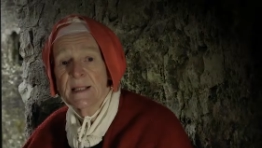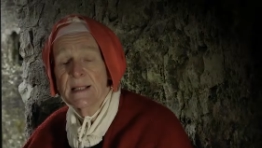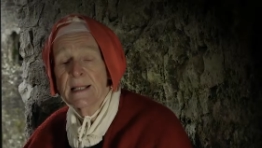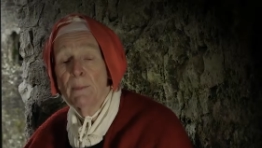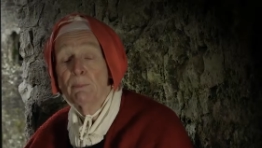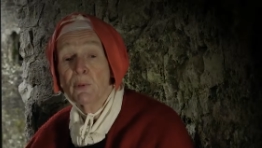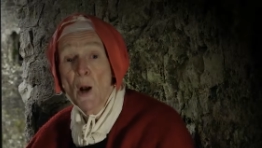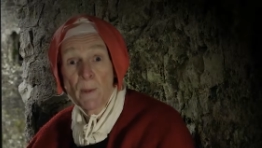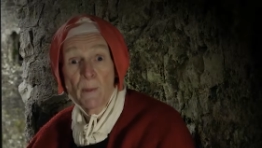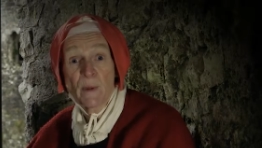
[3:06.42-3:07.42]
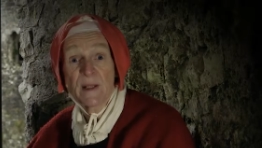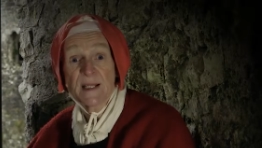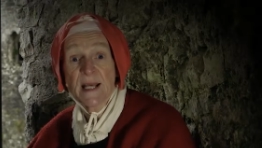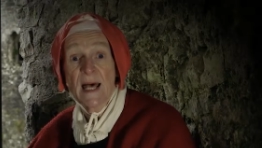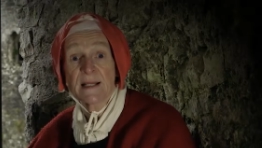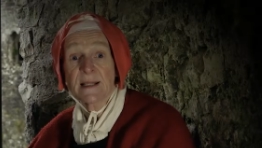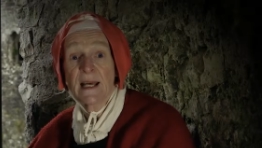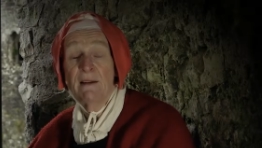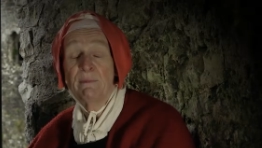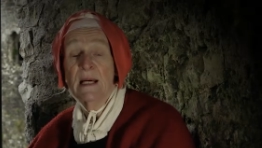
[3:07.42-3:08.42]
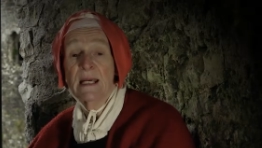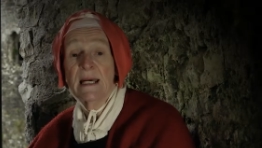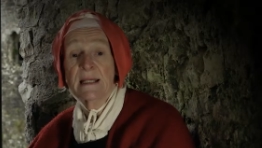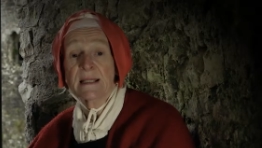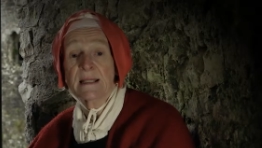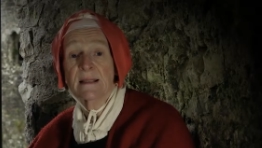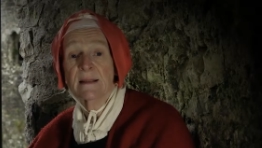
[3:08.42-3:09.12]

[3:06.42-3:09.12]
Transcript: until a proper princess gave me a kiss.